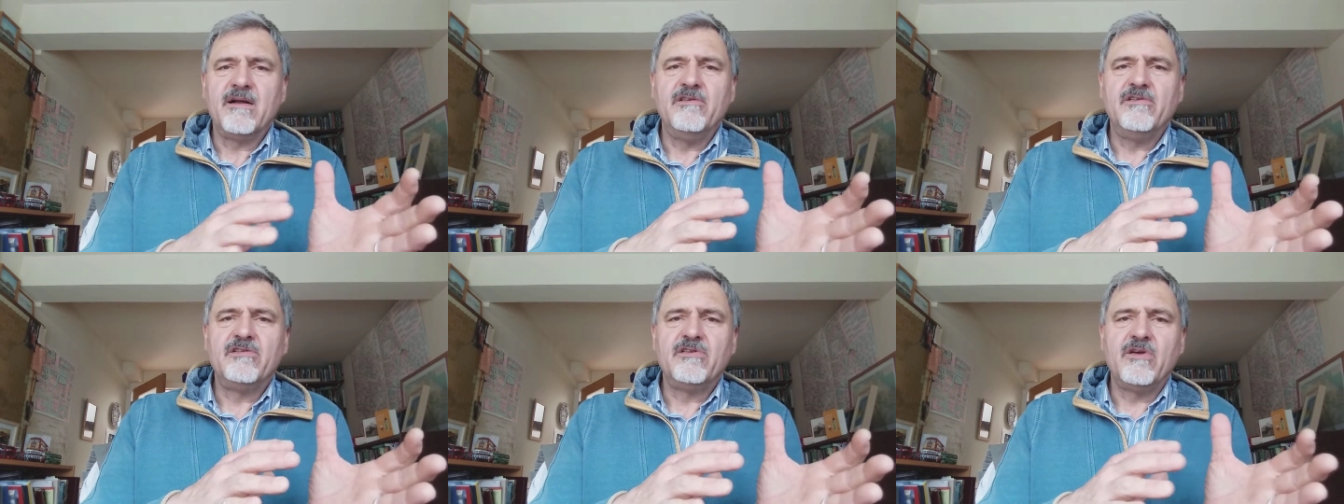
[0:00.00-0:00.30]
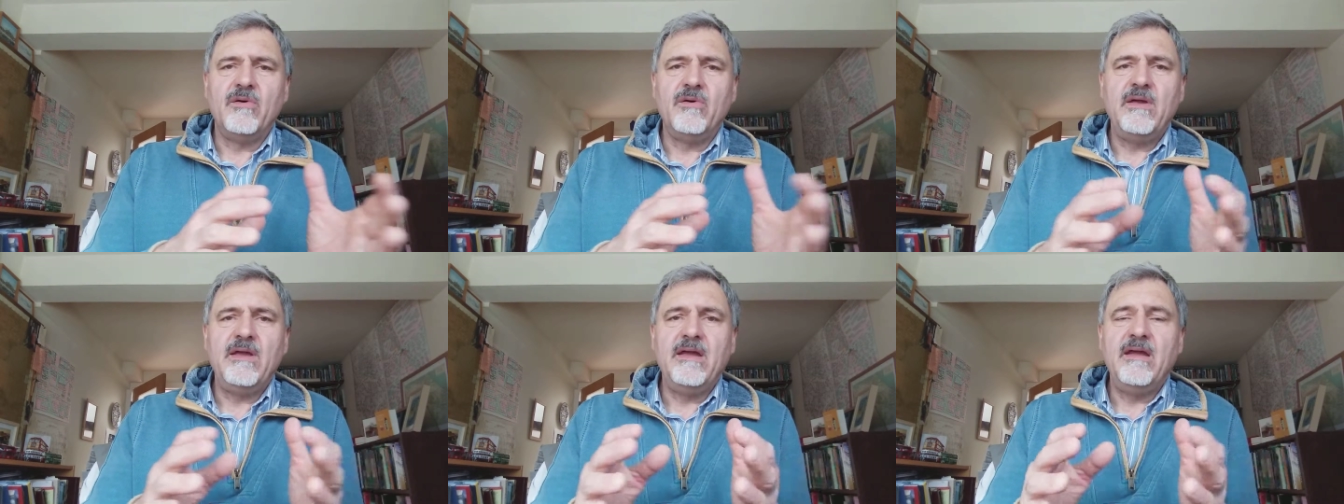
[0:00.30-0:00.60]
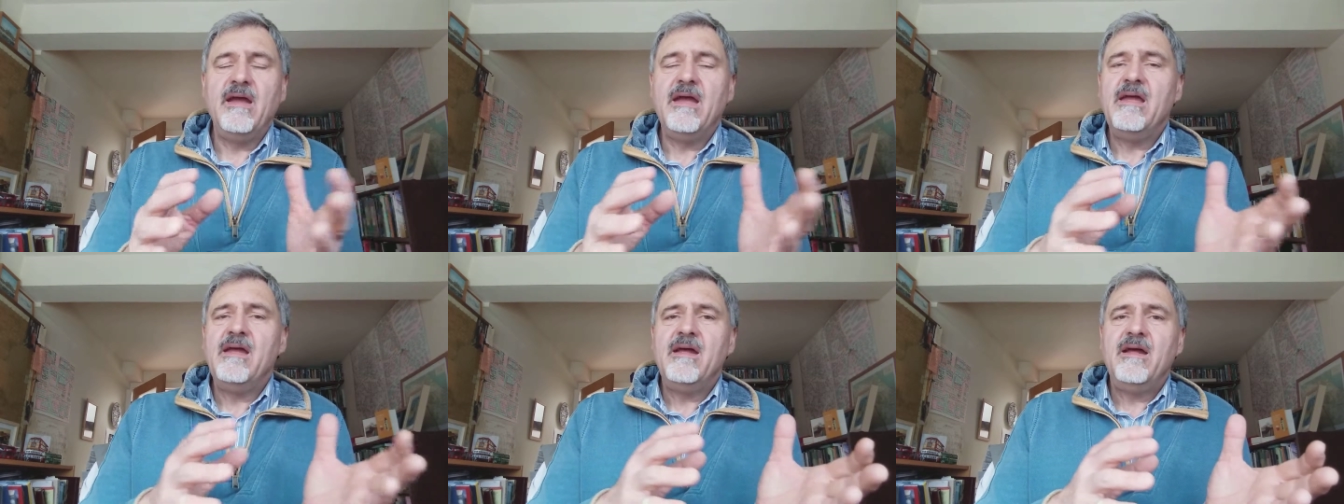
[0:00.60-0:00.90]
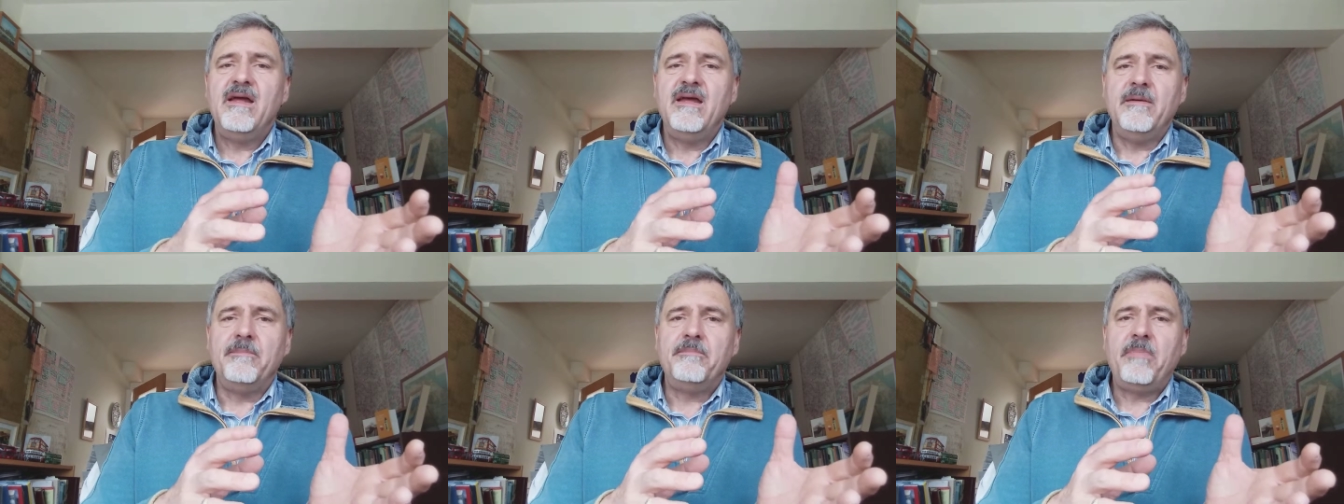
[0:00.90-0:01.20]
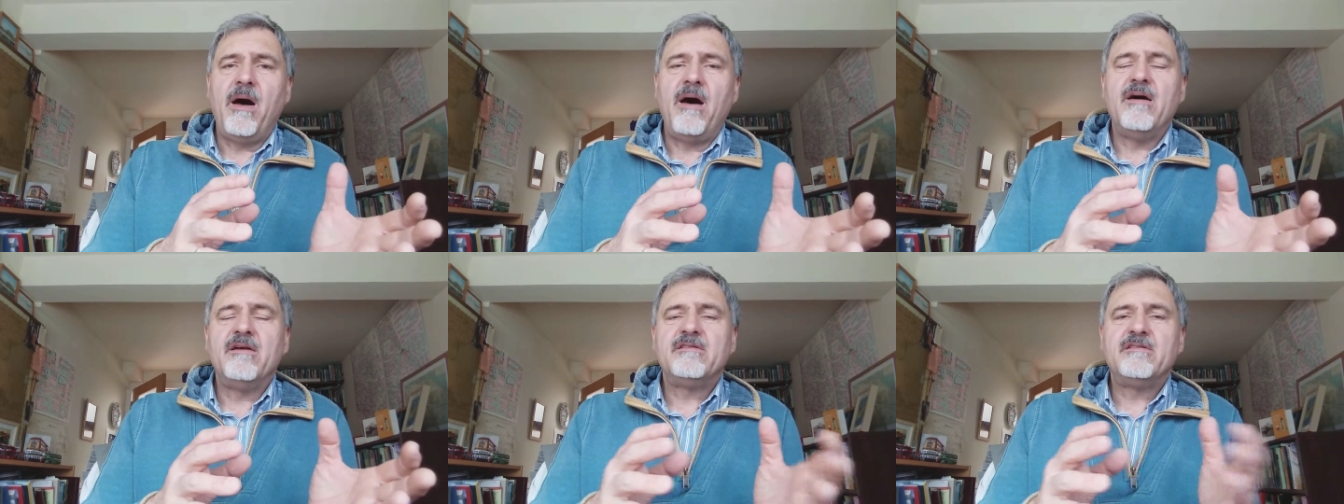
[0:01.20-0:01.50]
And so he
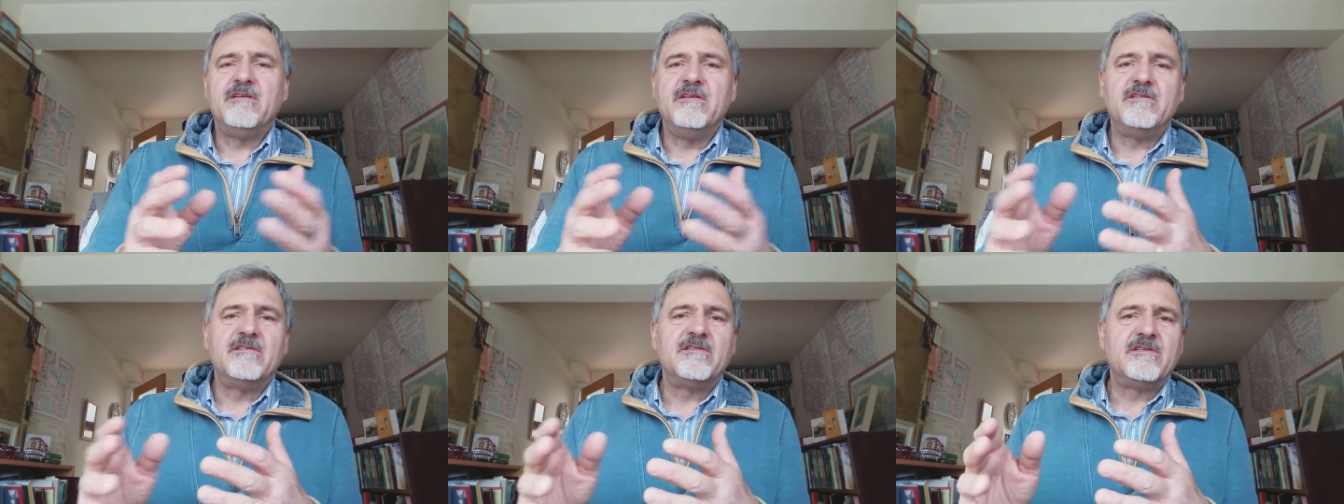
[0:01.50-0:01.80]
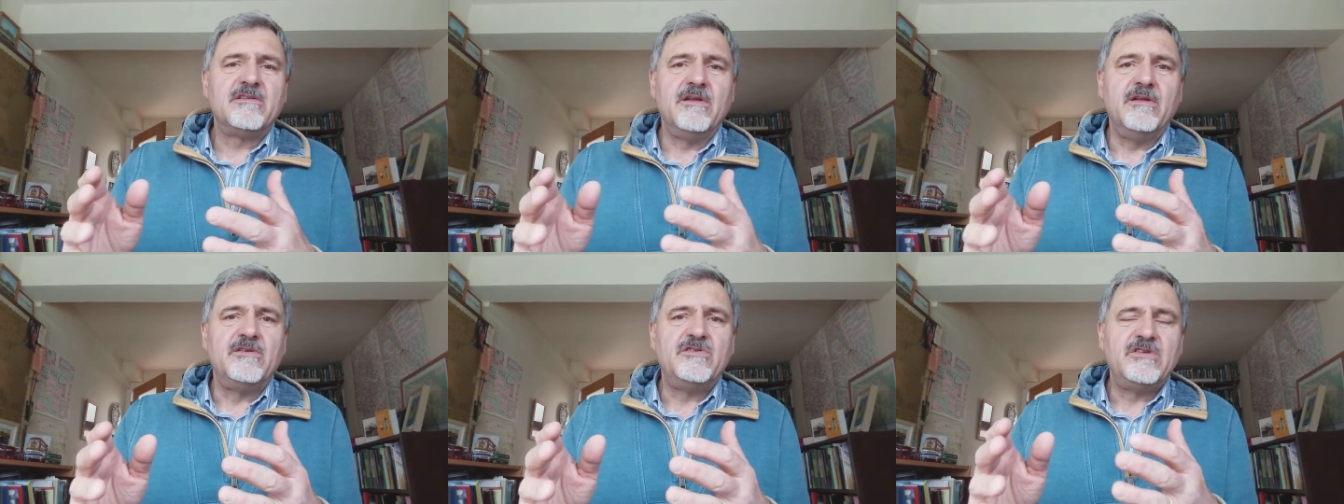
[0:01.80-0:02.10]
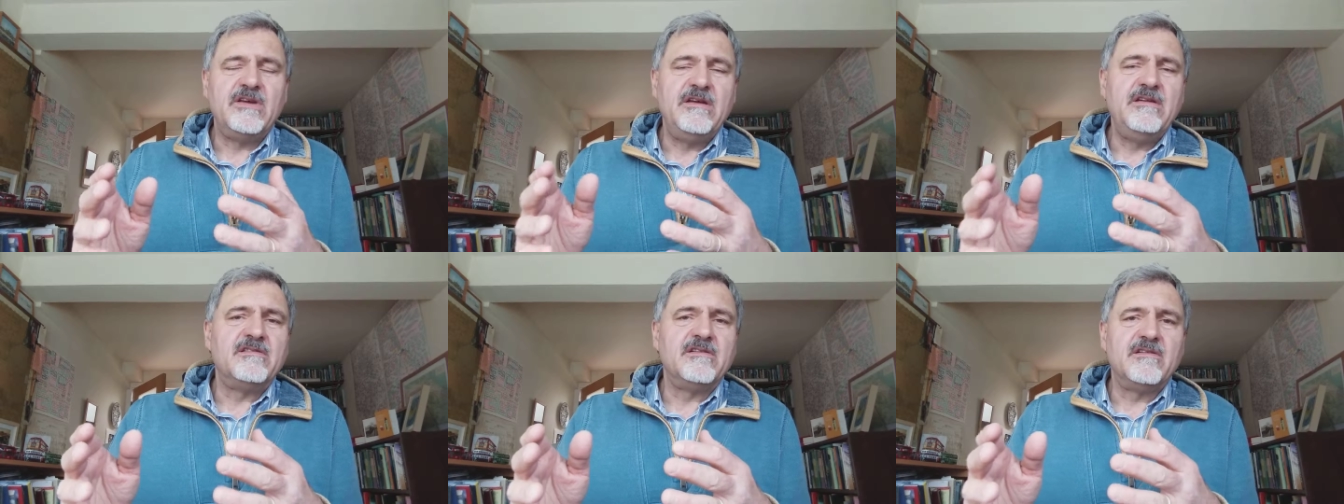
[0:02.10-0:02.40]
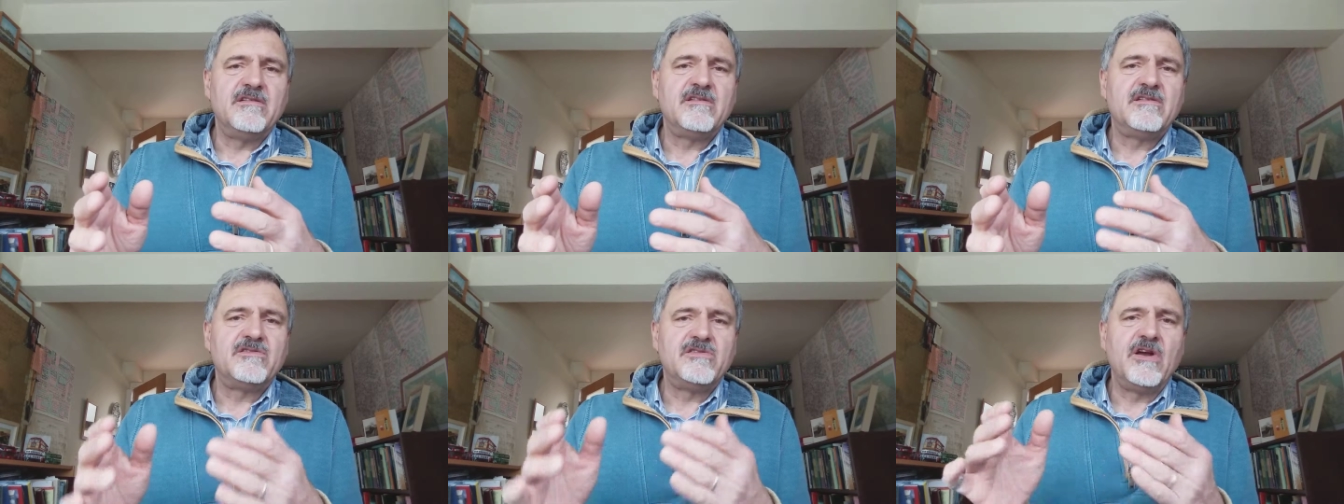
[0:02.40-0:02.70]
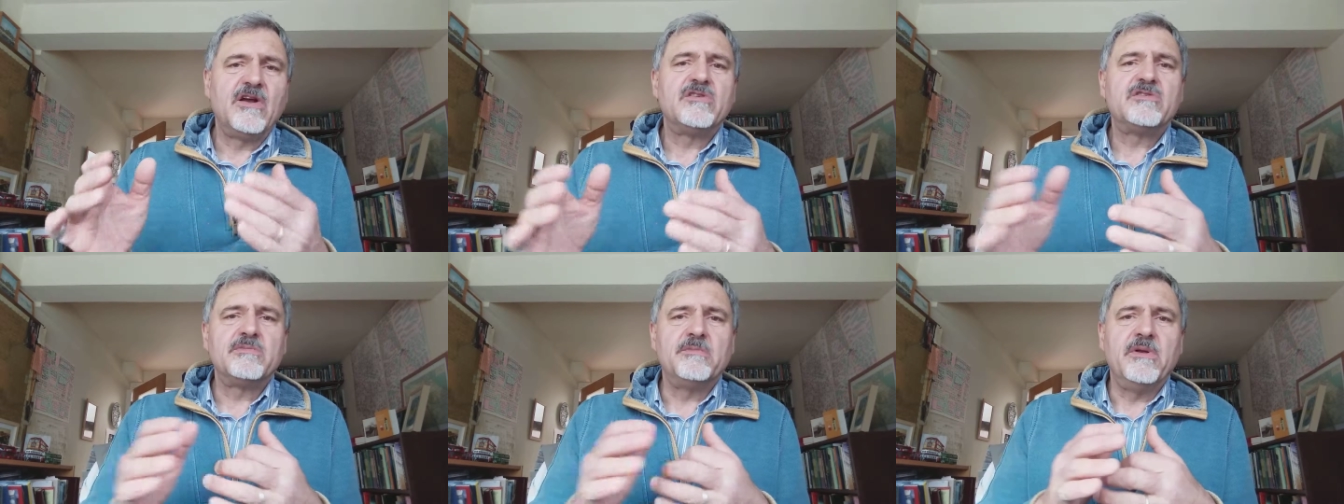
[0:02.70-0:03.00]
passes the Jesus
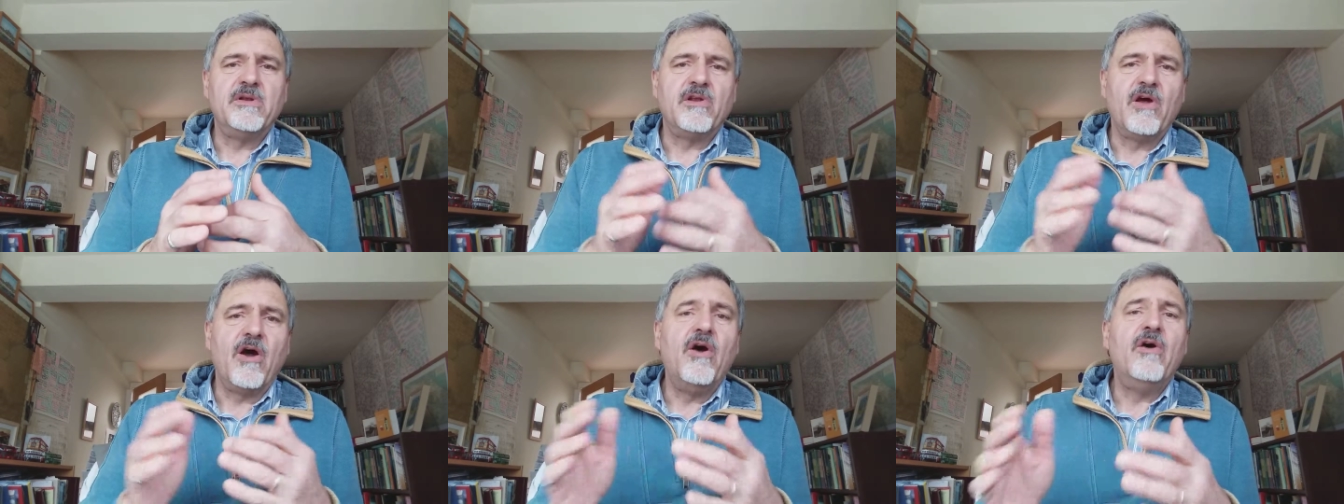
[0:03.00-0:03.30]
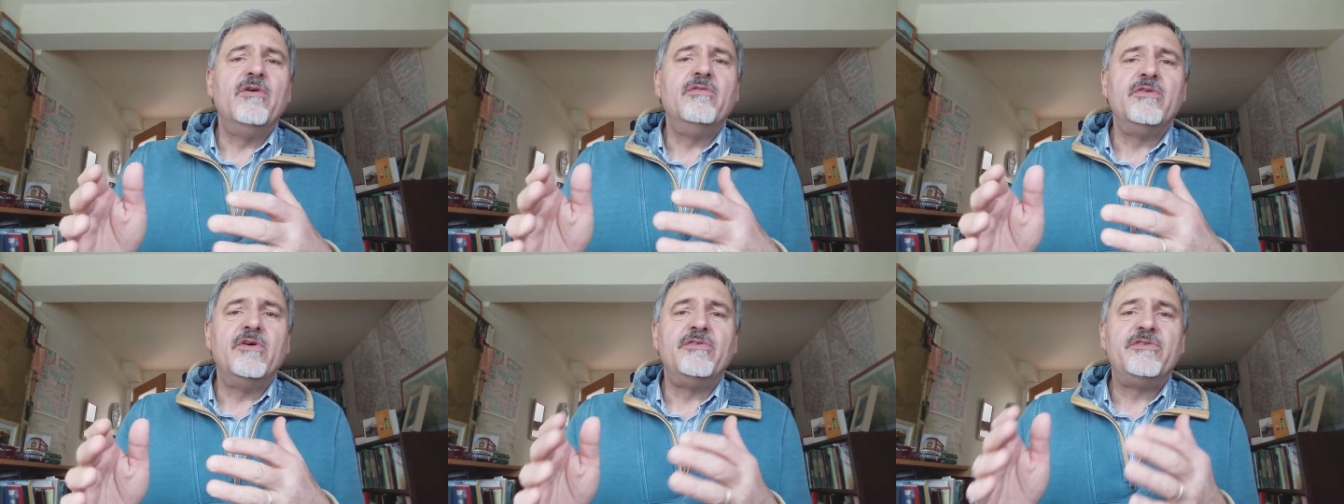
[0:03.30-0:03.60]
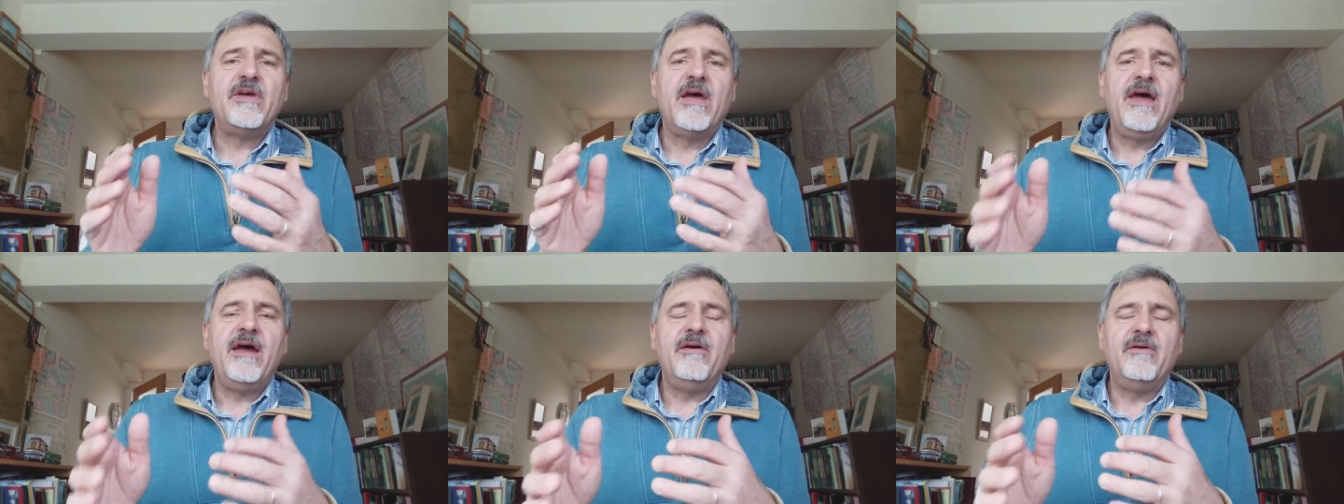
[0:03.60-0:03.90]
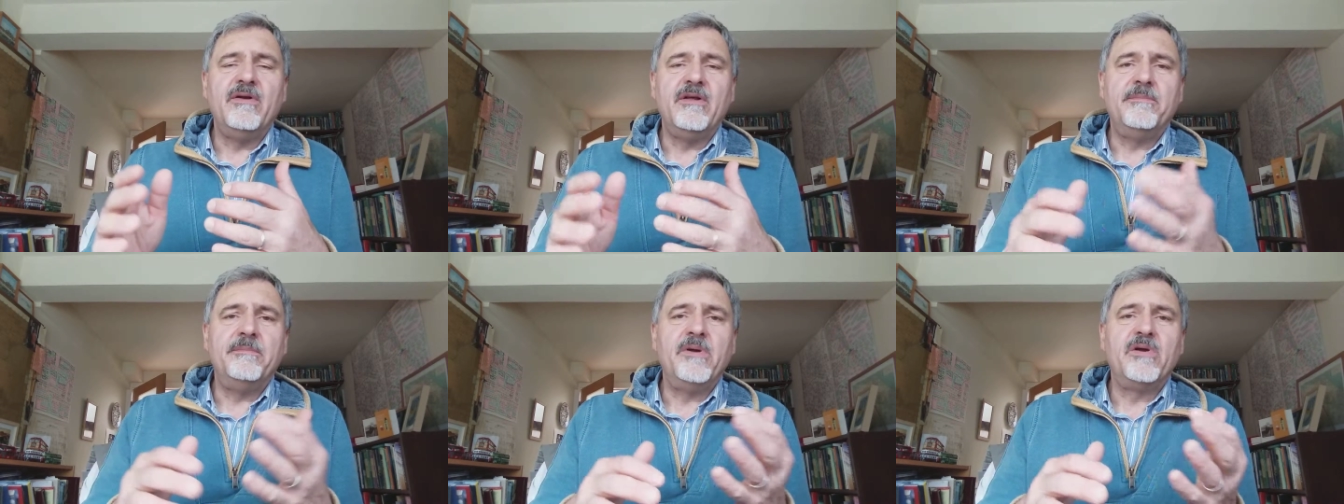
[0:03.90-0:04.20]
judgment over to Herod,